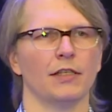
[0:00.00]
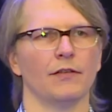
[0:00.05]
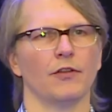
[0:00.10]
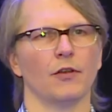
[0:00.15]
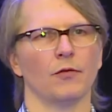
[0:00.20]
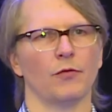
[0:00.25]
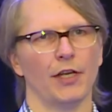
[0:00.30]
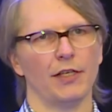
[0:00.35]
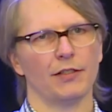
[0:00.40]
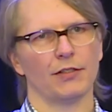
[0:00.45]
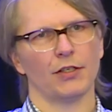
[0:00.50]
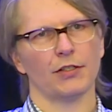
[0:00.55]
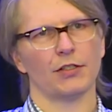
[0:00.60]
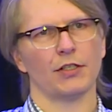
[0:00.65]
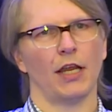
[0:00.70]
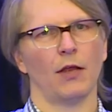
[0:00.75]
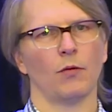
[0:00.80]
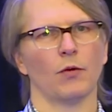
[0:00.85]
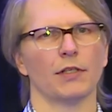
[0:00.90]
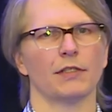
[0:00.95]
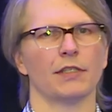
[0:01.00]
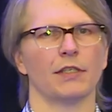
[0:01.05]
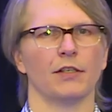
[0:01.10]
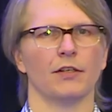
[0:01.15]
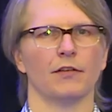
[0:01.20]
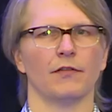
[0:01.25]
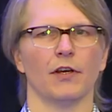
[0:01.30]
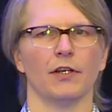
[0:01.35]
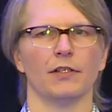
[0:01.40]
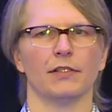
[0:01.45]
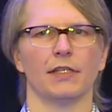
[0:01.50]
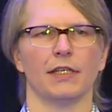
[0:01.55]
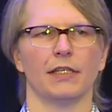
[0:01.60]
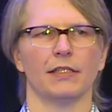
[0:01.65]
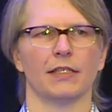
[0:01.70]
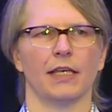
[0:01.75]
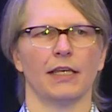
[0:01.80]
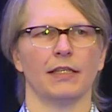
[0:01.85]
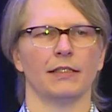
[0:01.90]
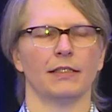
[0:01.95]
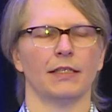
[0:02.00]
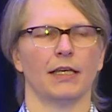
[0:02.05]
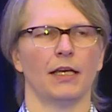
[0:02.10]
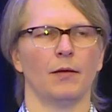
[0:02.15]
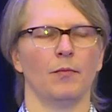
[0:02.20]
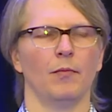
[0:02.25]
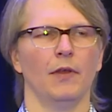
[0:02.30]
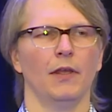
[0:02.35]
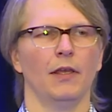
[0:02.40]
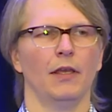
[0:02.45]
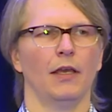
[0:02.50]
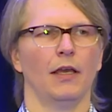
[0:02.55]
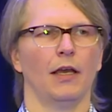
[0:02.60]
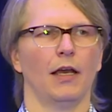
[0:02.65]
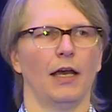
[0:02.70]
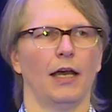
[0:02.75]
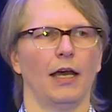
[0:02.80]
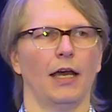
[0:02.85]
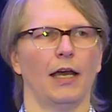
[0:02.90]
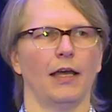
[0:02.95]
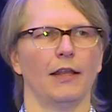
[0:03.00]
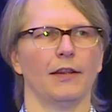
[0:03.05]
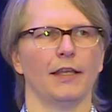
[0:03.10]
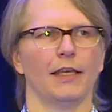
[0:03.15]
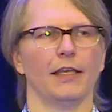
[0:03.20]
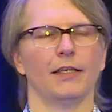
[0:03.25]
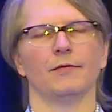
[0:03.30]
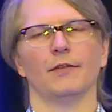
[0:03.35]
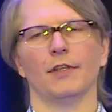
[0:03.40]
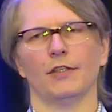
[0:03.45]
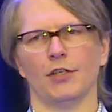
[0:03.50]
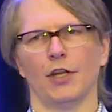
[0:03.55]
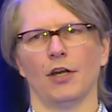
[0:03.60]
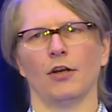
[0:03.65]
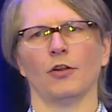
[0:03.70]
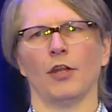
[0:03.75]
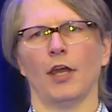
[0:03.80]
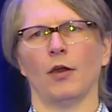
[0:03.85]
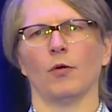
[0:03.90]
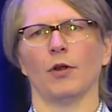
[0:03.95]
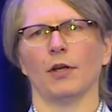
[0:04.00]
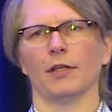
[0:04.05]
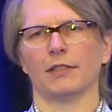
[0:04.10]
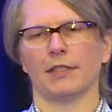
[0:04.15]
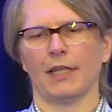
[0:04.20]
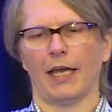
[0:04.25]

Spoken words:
of the research networks at universities and the general networks